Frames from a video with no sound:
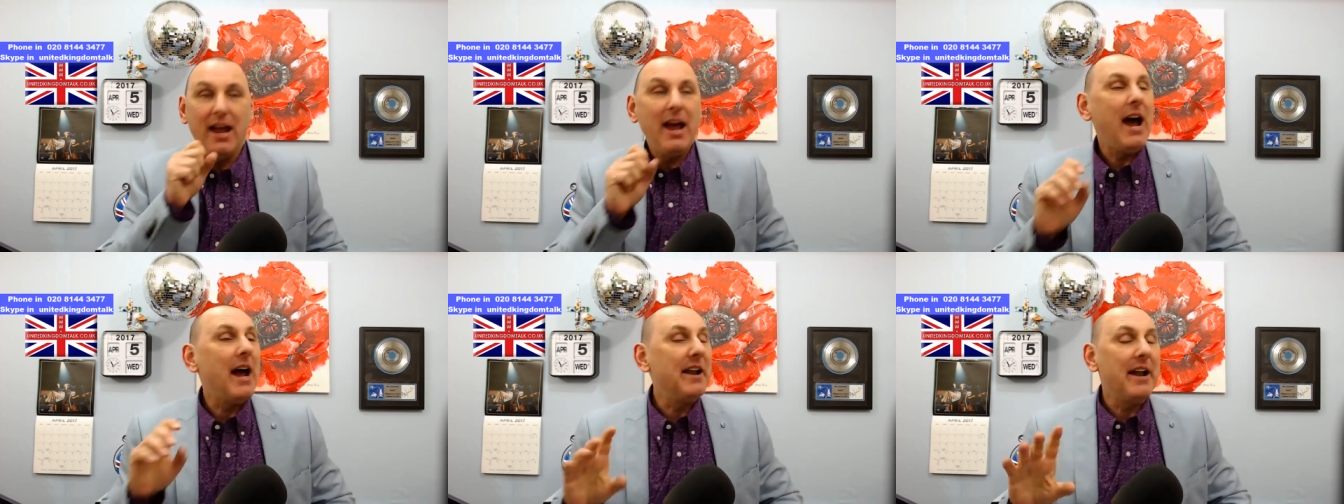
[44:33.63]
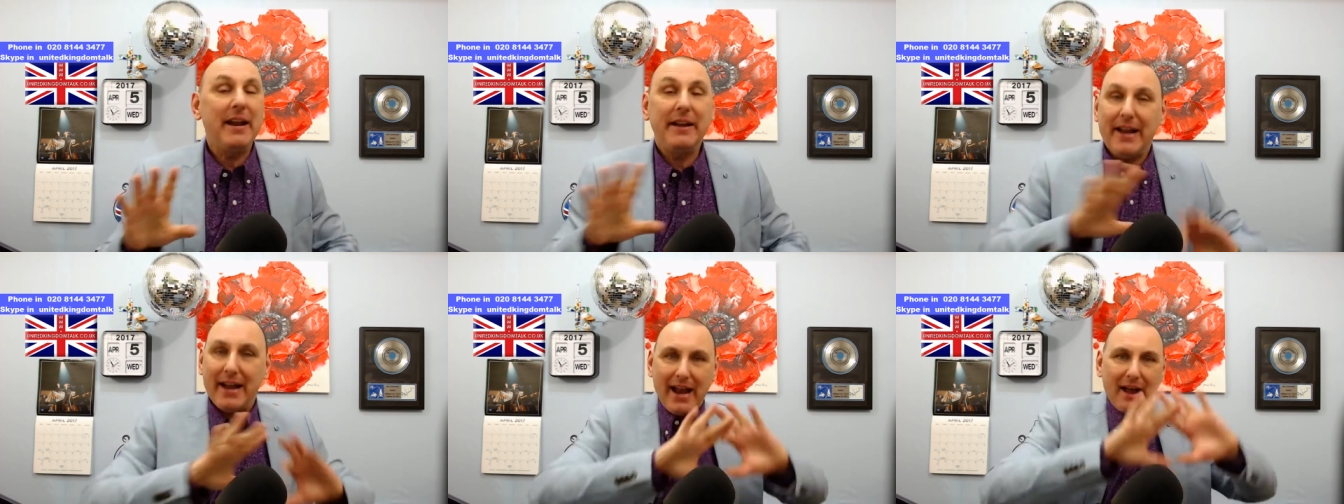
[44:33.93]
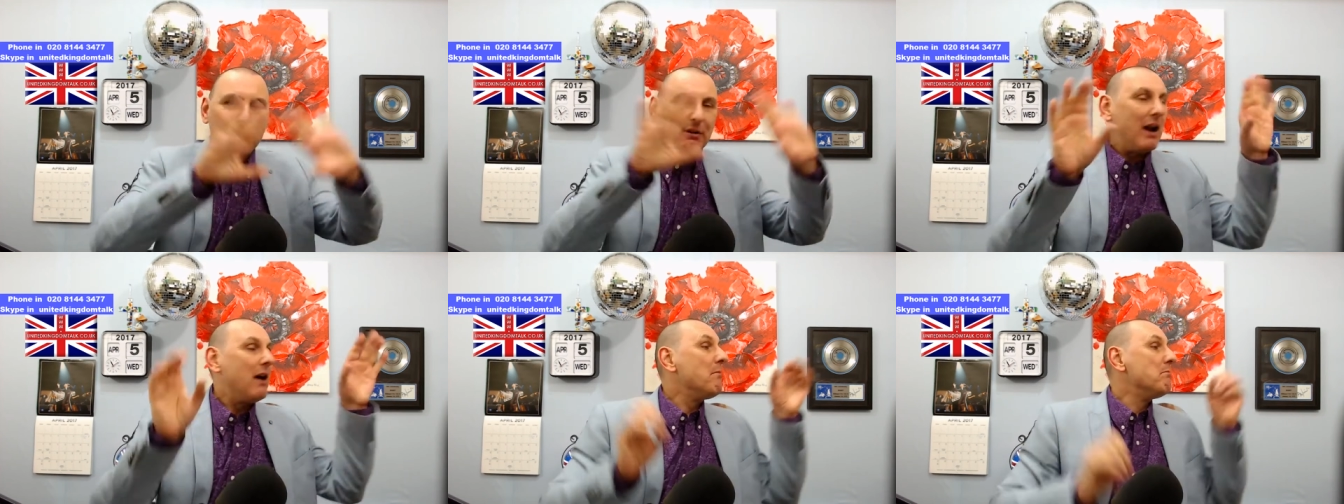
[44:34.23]
And then
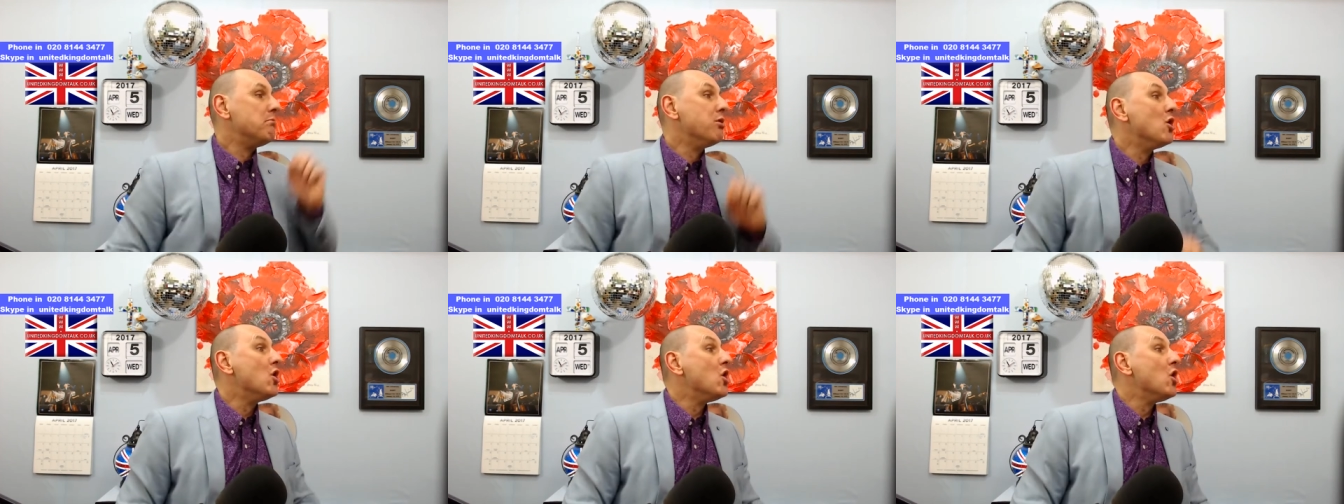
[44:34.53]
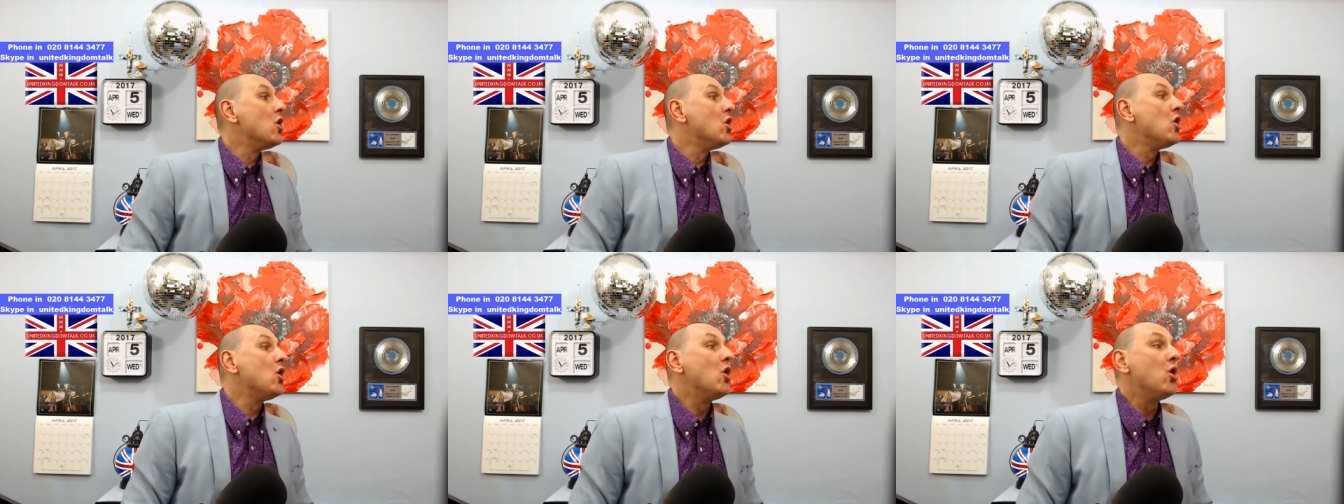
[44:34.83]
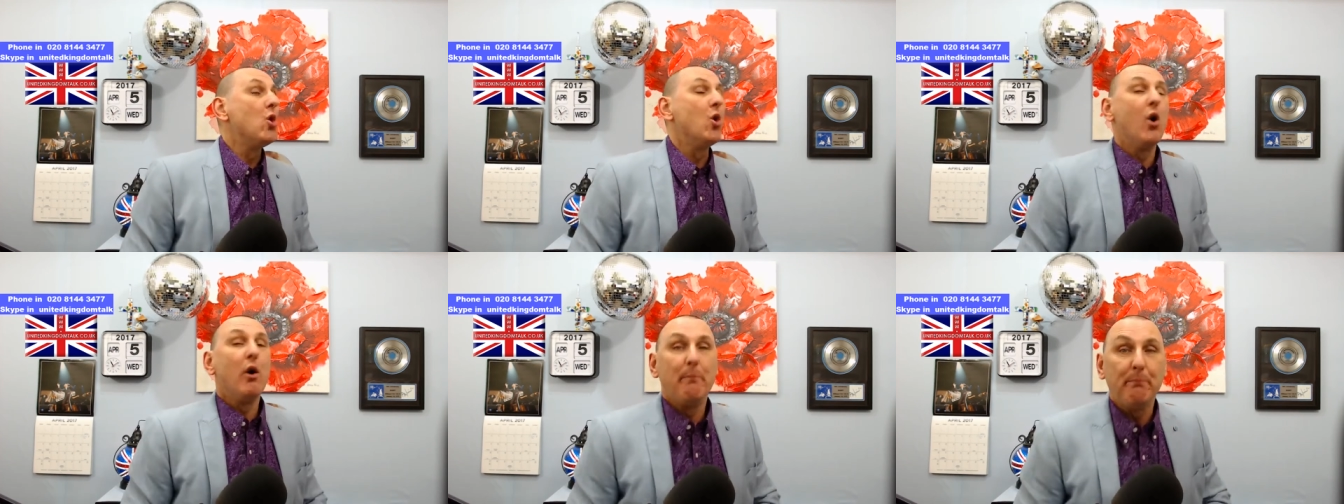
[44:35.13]
everyone,
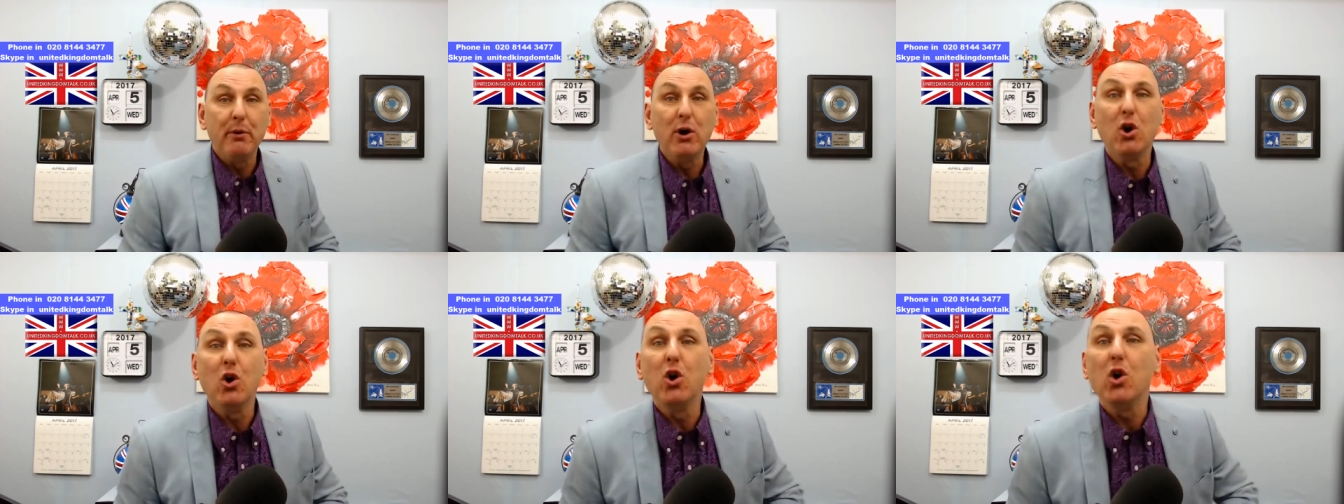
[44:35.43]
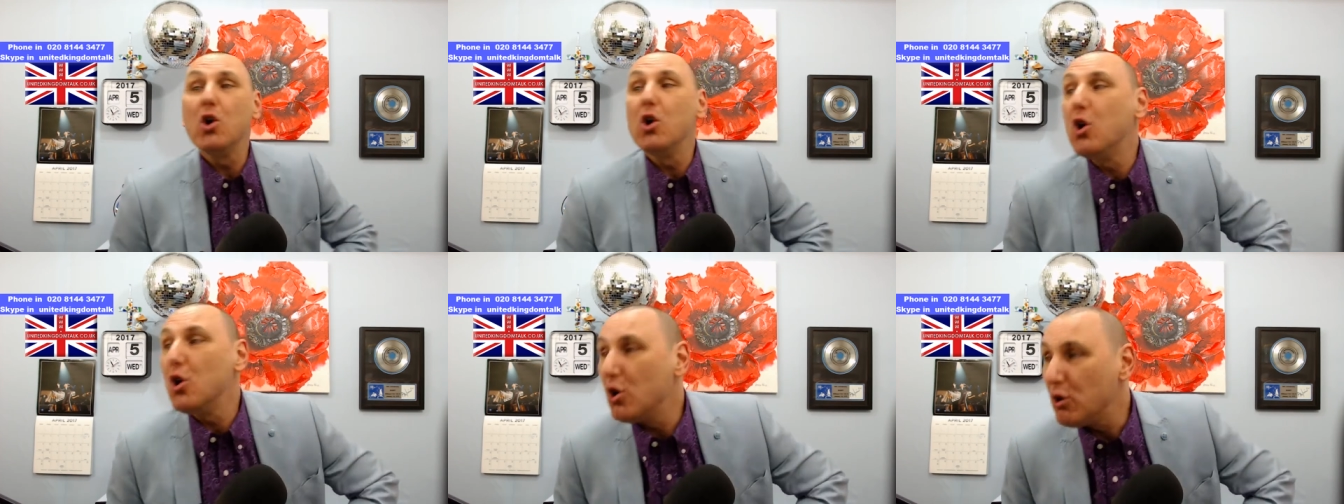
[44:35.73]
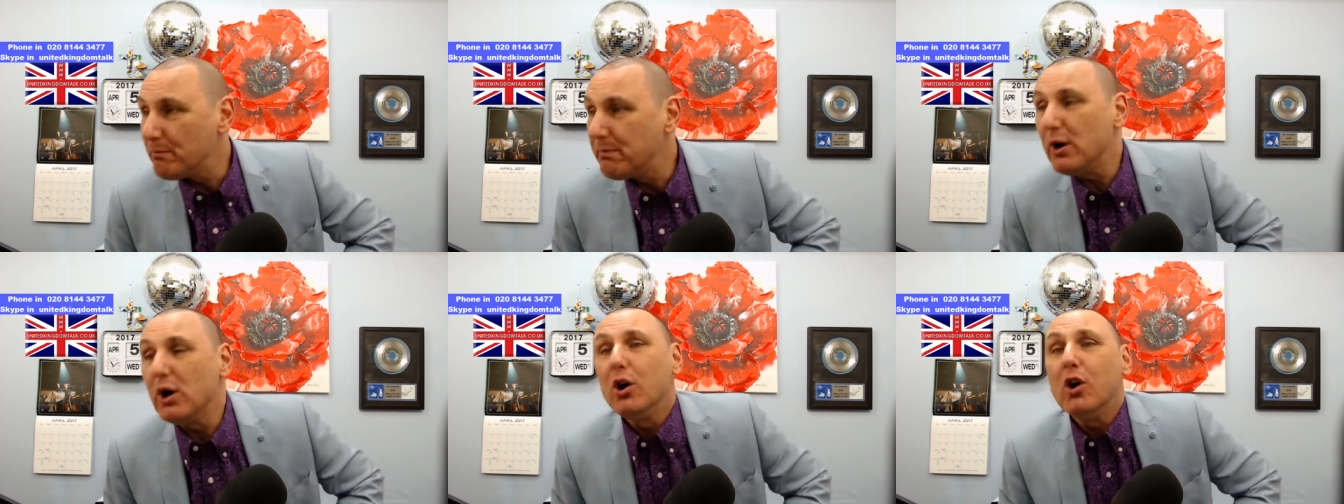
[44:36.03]
boo, boo,
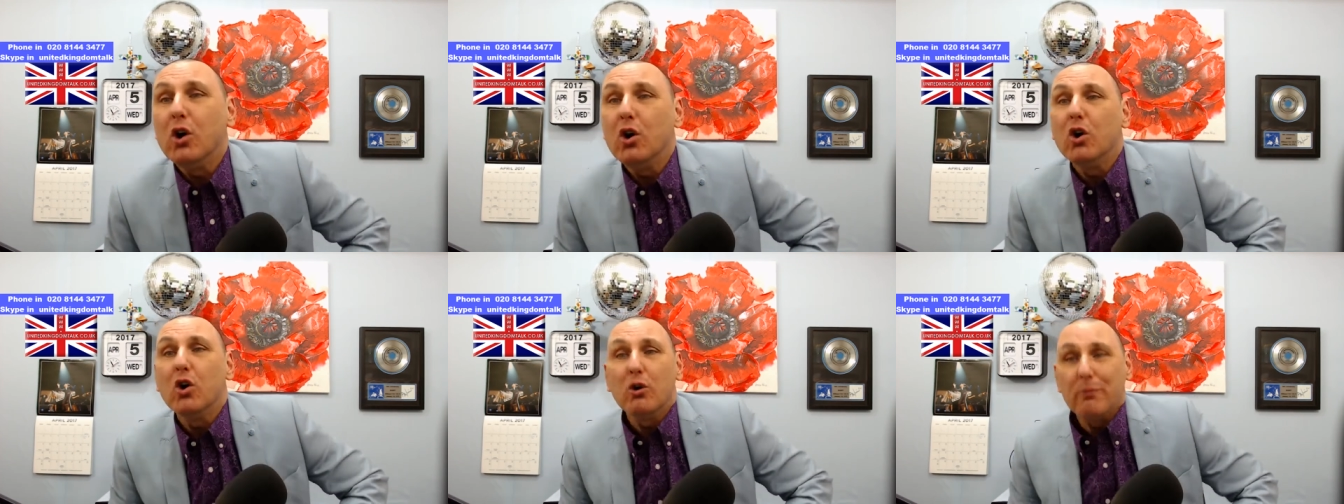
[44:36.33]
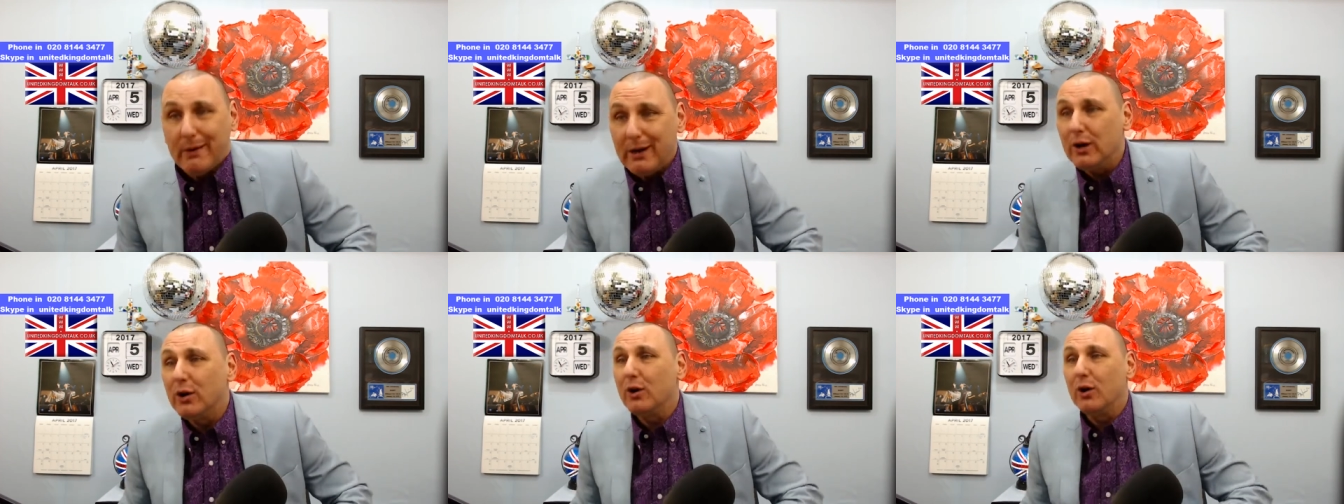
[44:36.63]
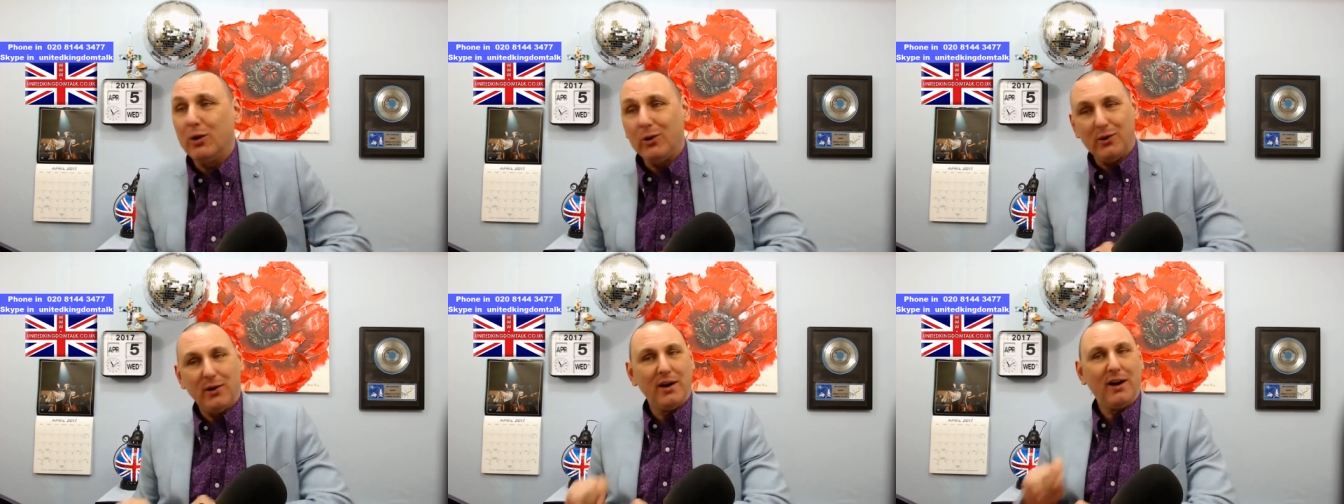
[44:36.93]
boo,
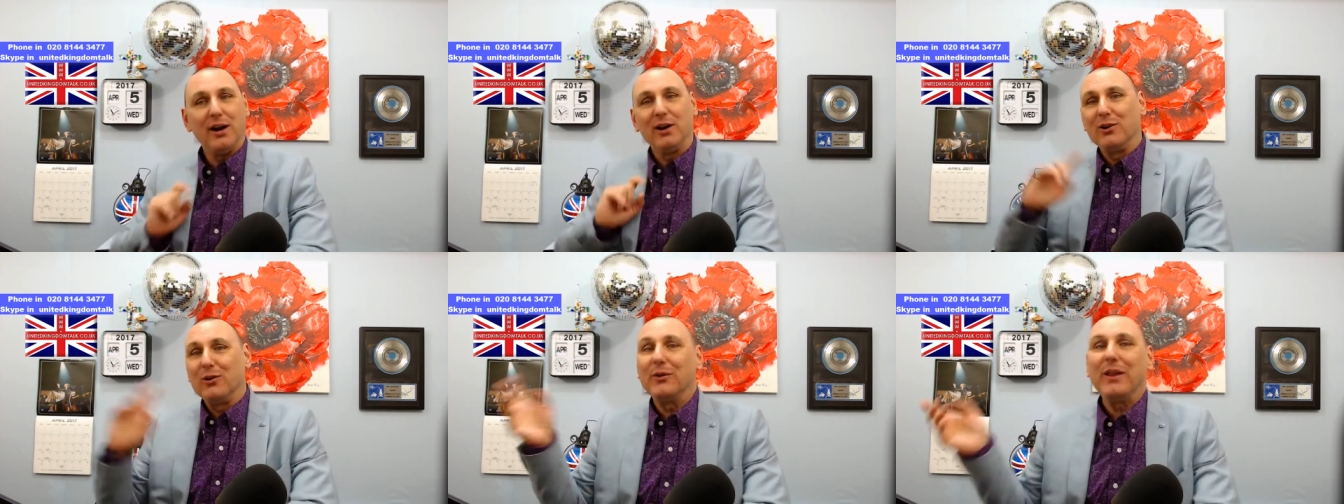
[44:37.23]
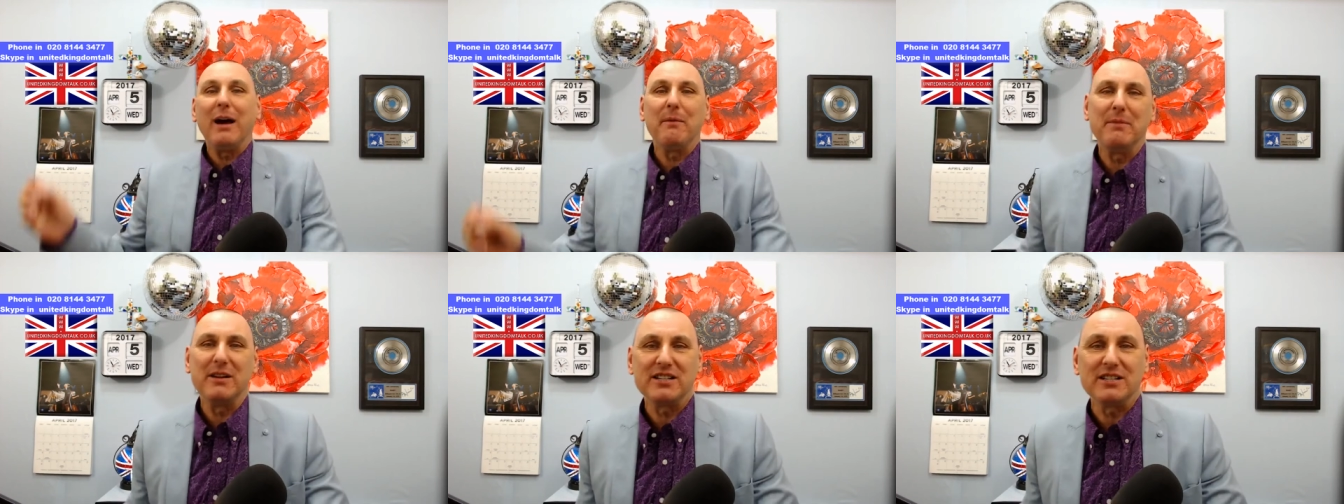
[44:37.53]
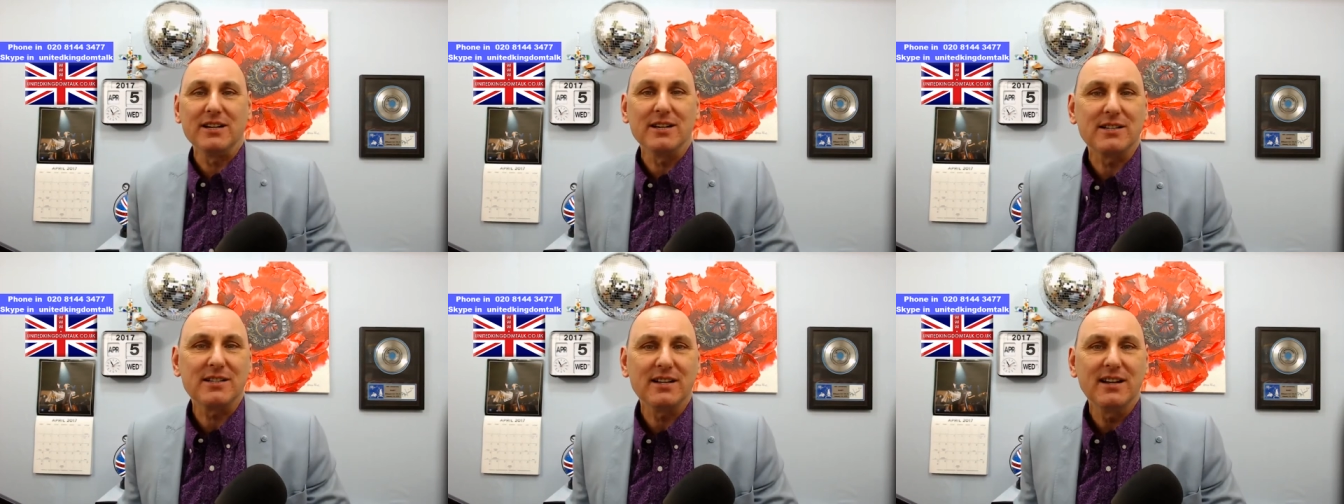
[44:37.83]
boo, and all that
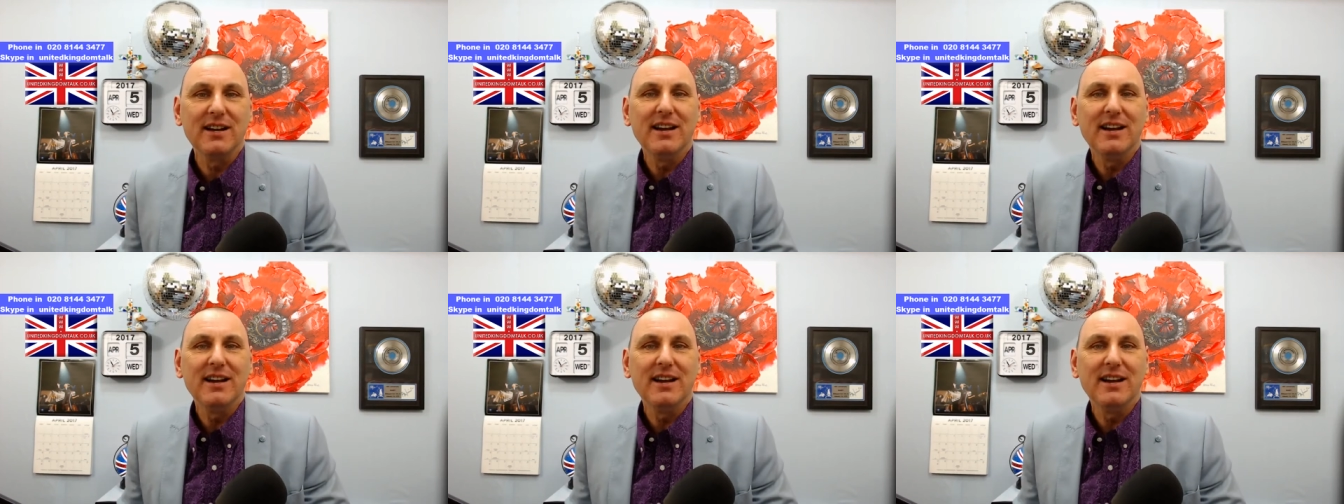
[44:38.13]
business.